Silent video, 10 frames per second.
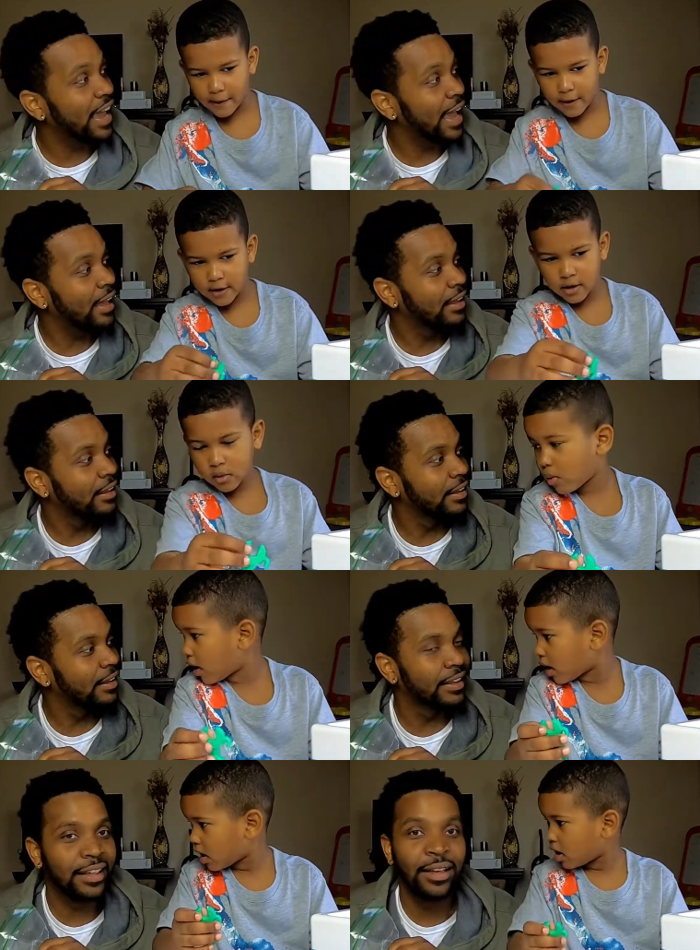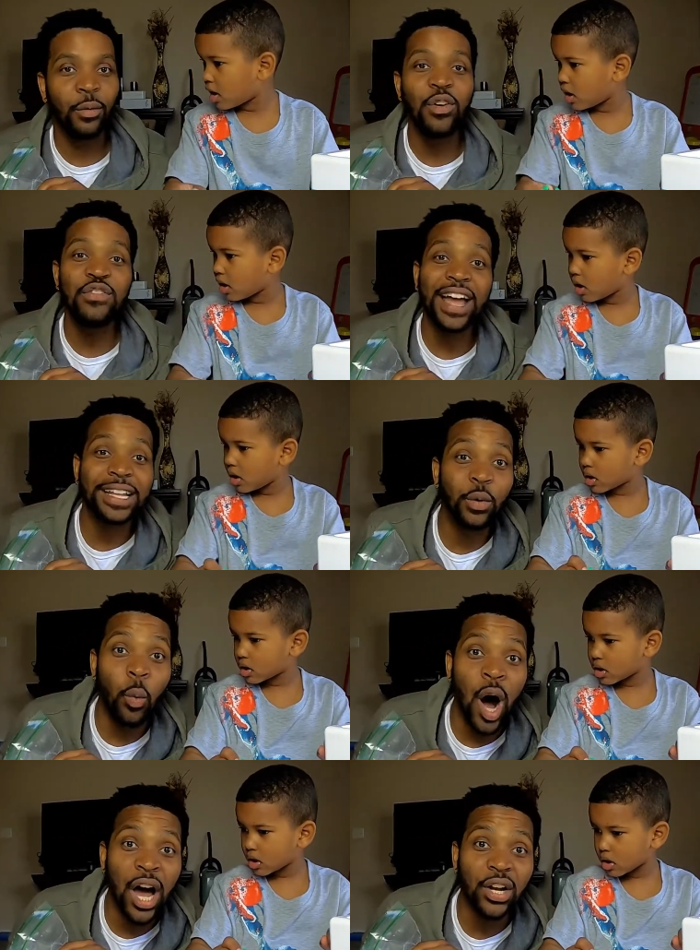Speaker 1: forgot. We forgot the
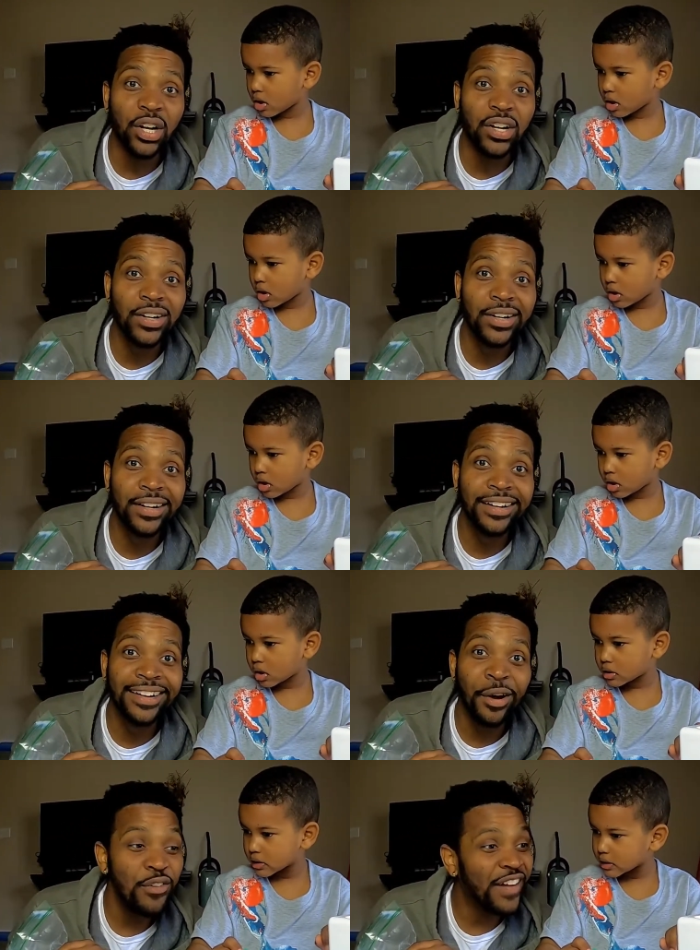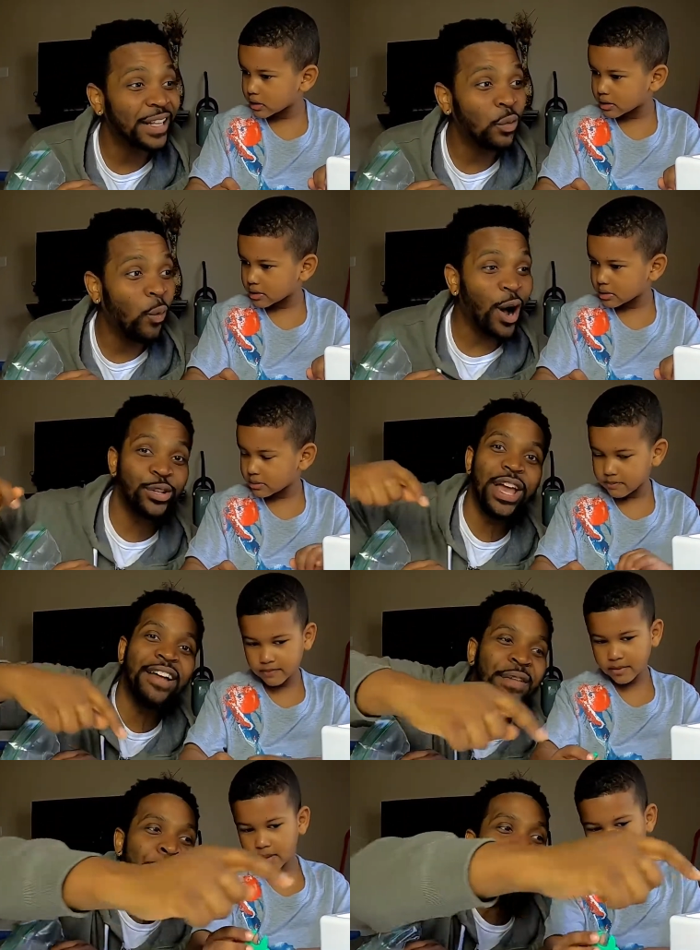water. We forgot the water. You have
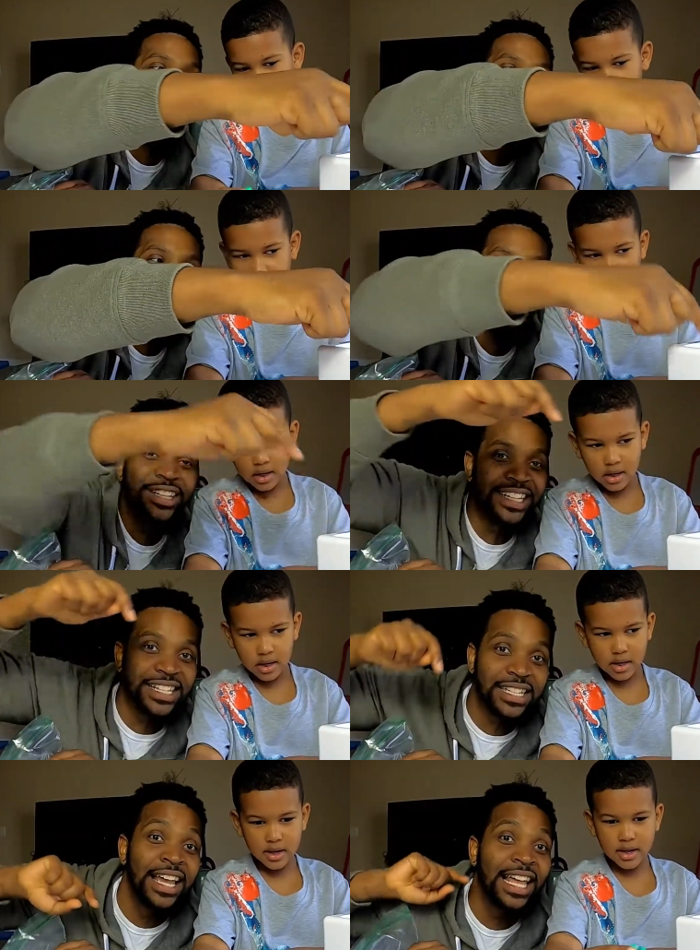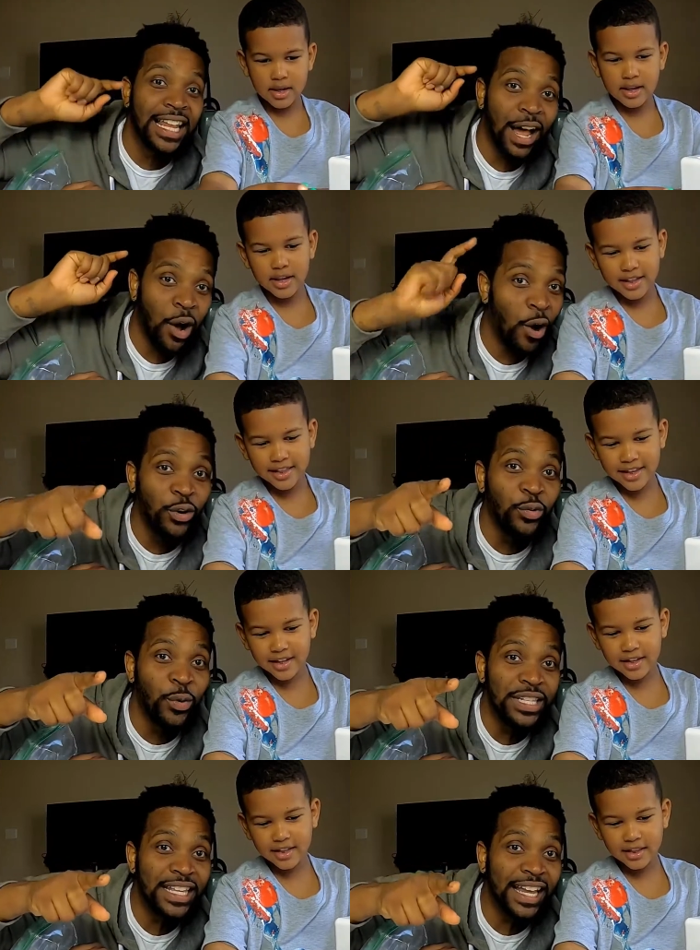to put water in this. Hold on
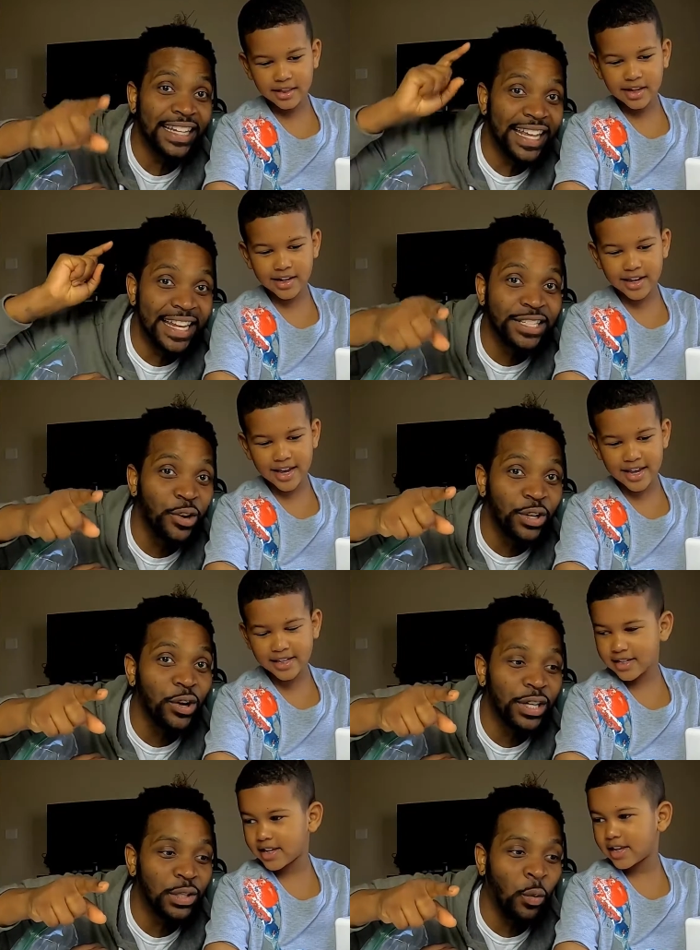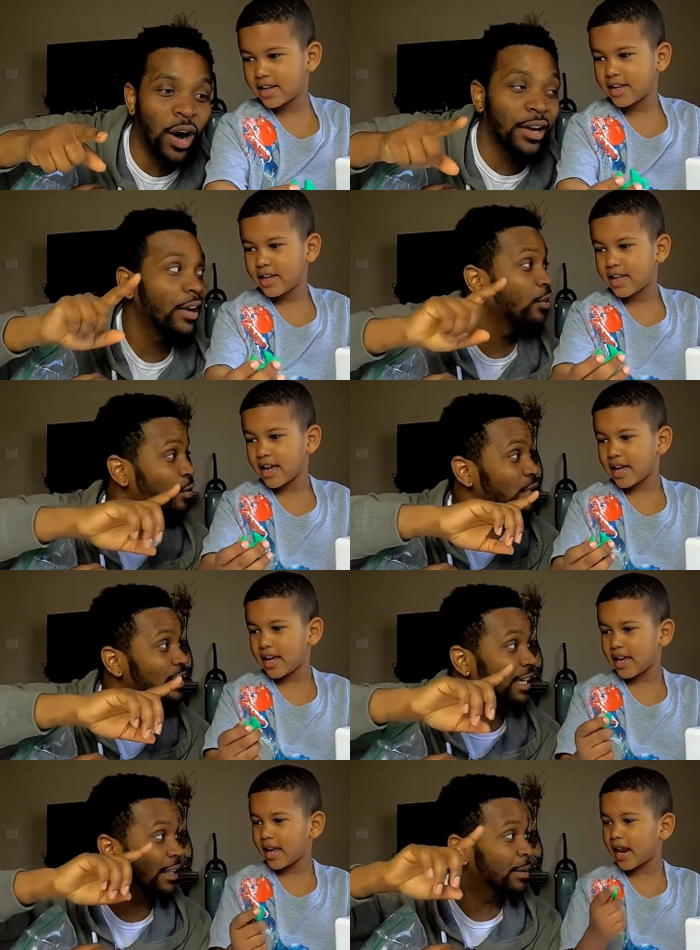one second. Daddy's gonna go get the water. Hold on one
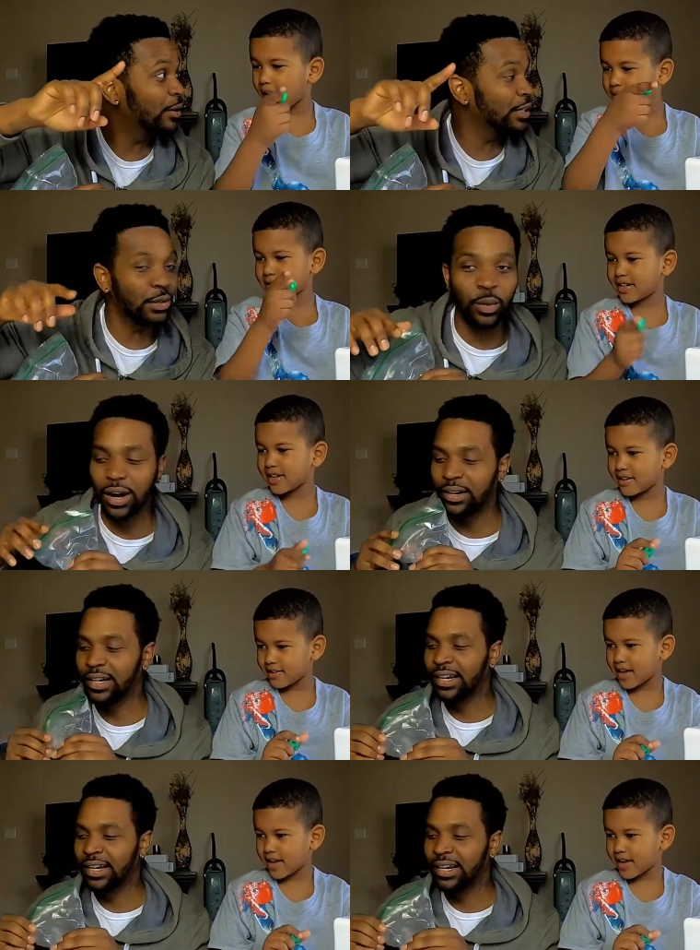second. Let me go get the water.